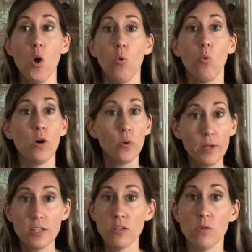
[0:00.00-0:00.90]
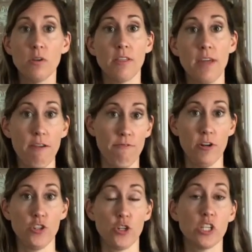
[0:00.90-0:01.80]
What do we do with that
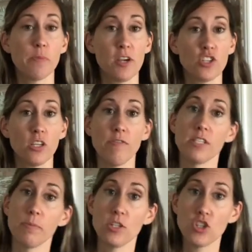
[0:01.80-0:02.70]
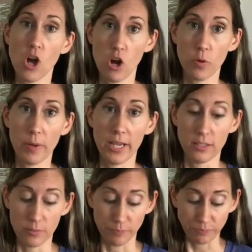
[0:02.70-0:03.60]
furniture, especially if it's been chalk painted?